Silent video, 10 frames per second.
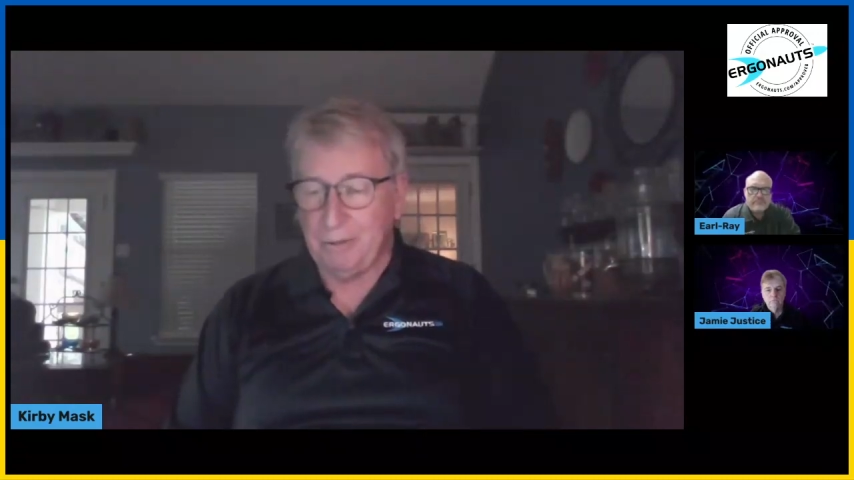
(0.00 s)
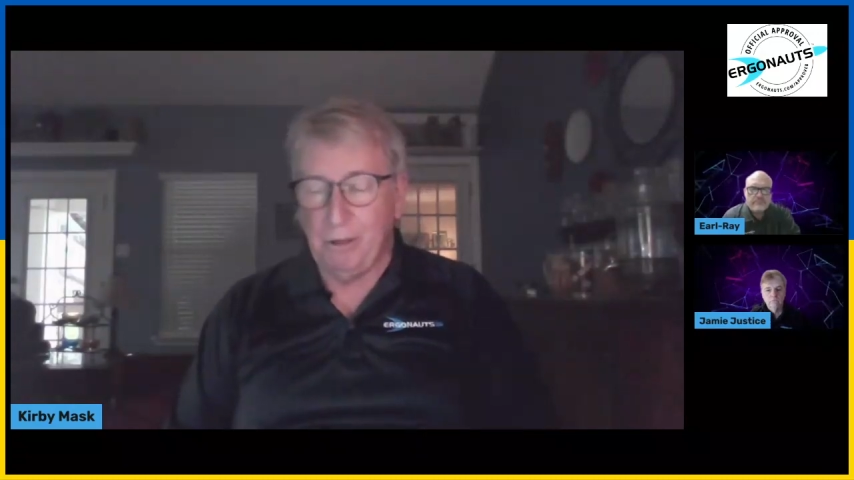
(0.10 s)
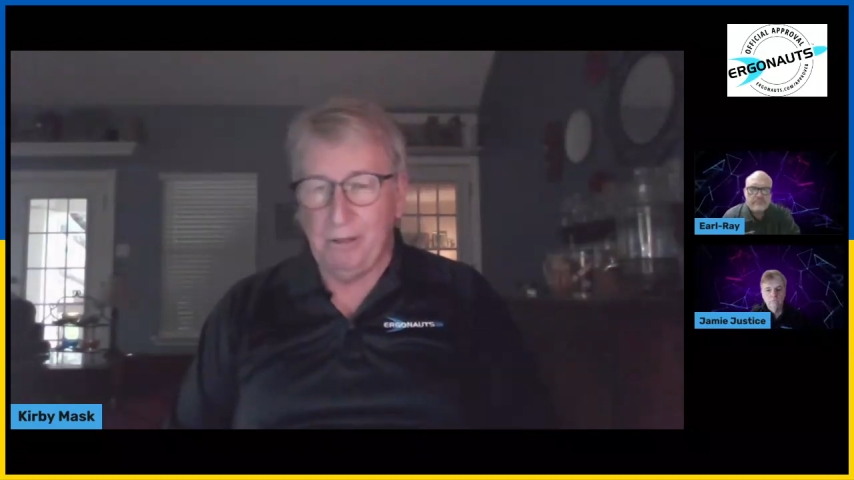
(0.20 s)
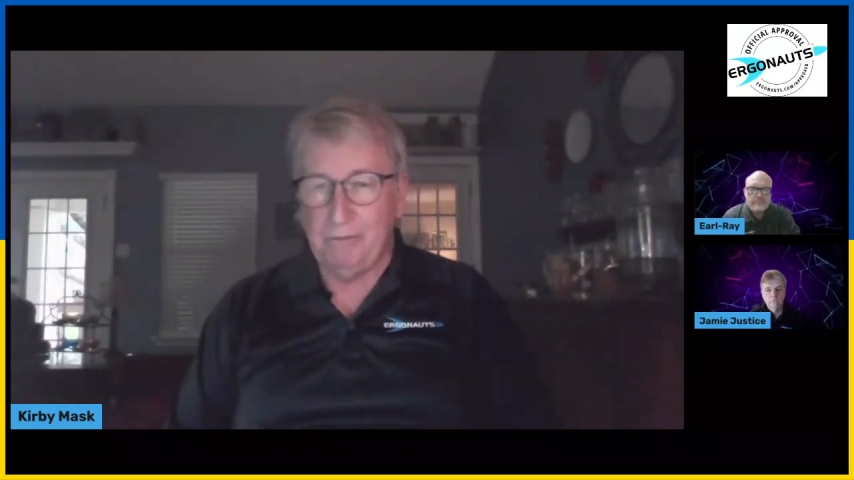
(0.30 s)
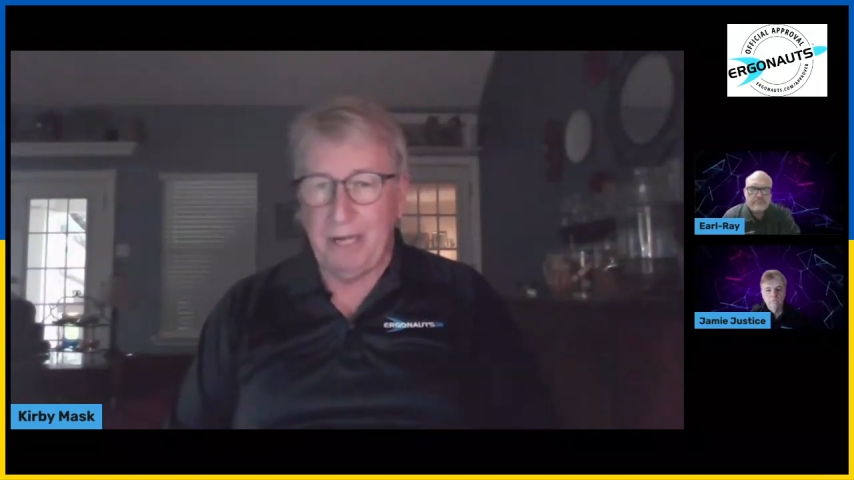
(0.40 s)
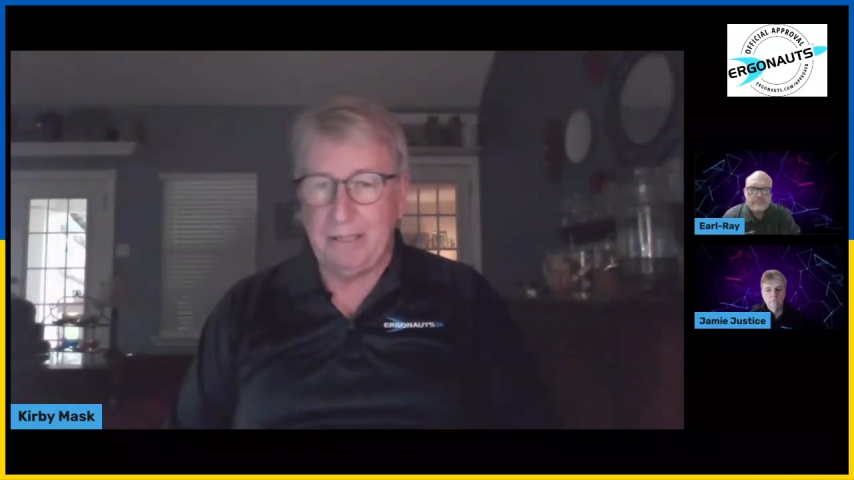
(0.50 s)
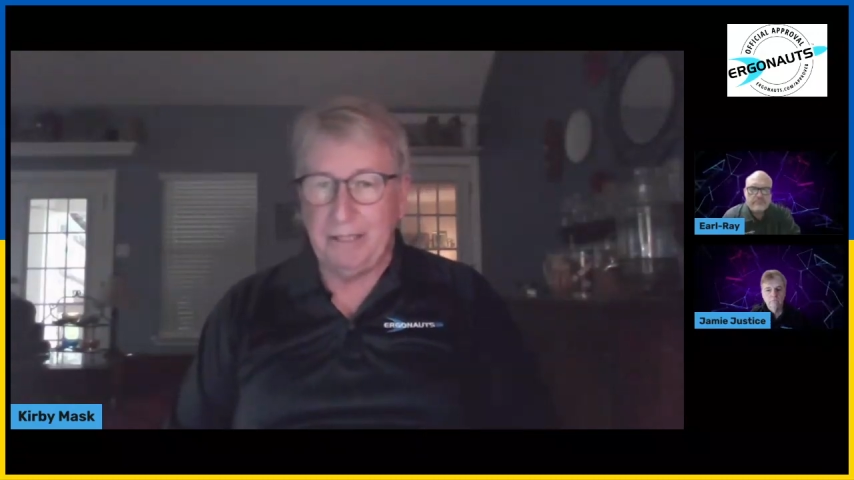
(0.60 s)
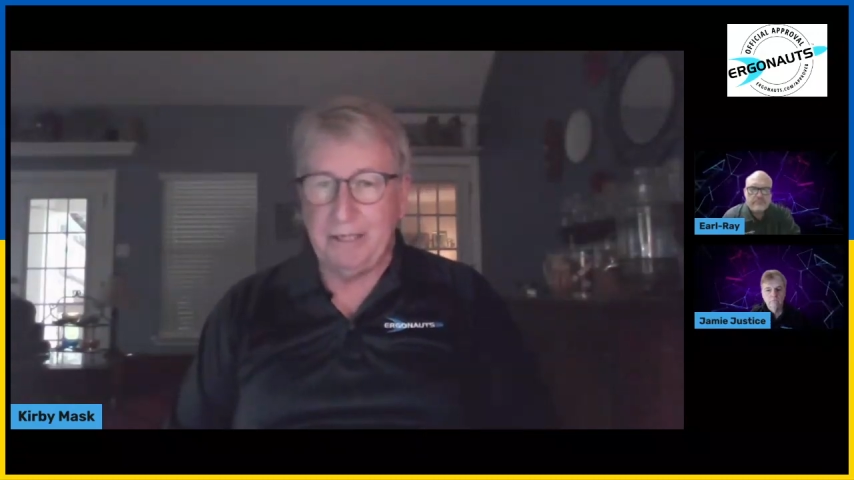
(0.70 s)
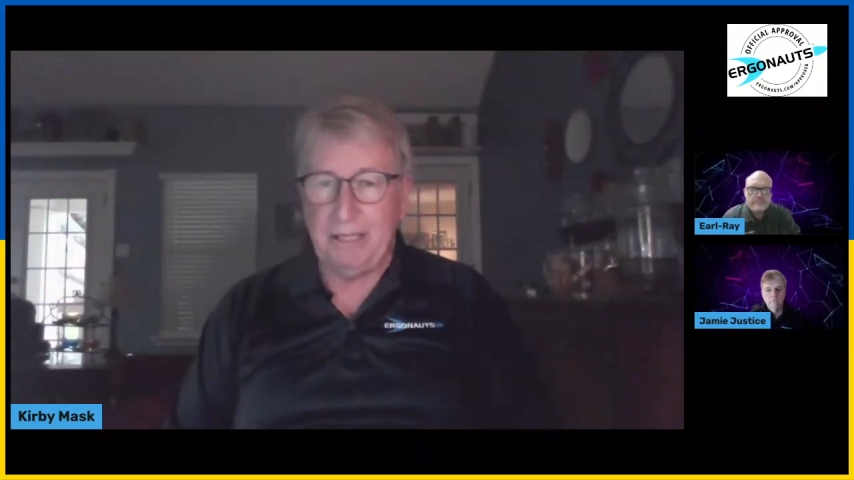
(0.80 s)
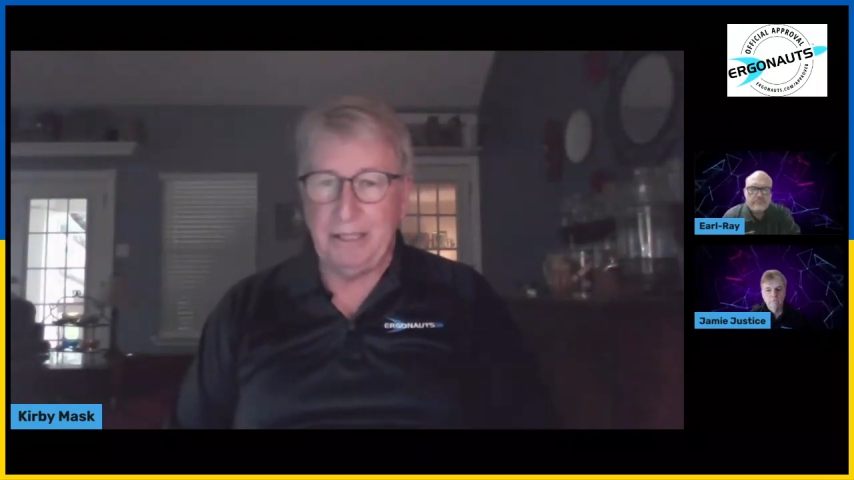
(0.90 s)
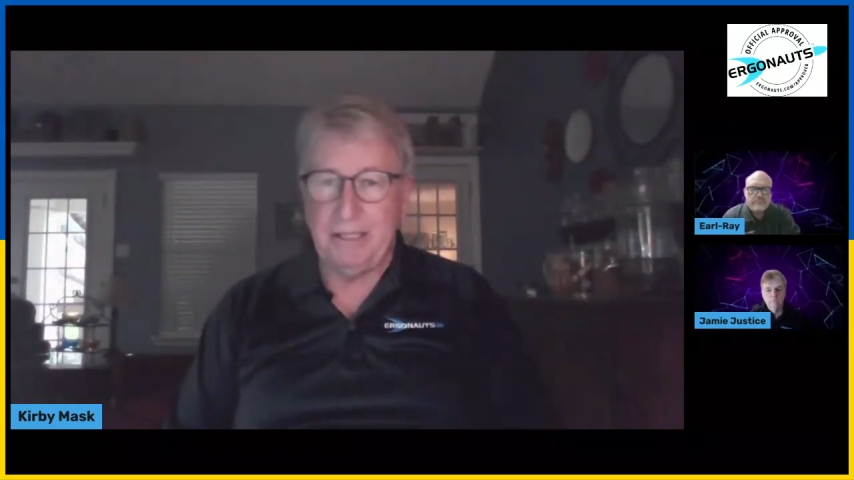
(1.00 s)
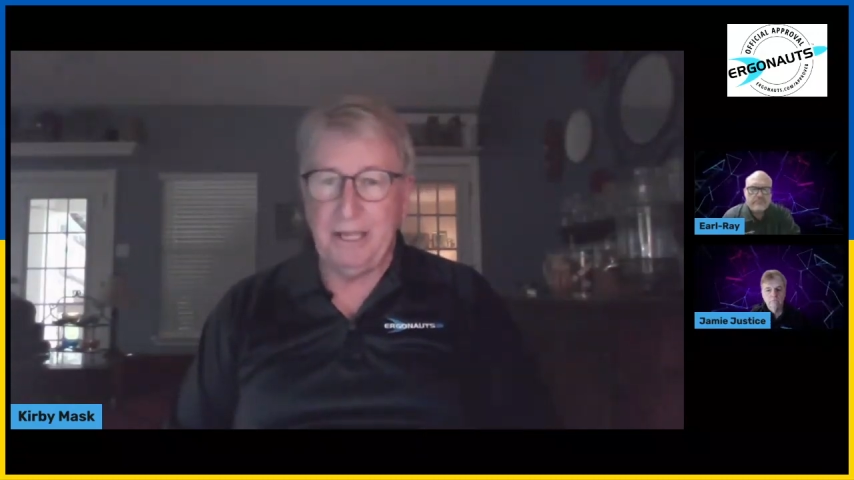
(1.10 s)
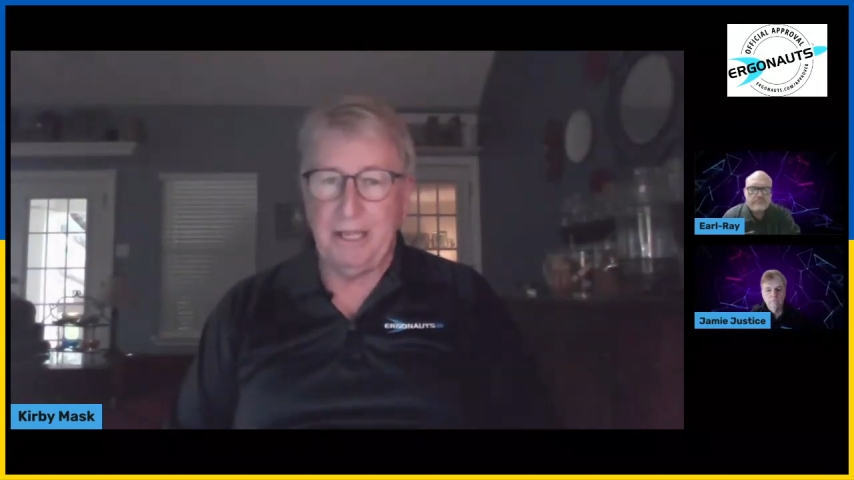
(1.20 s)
qualified to take the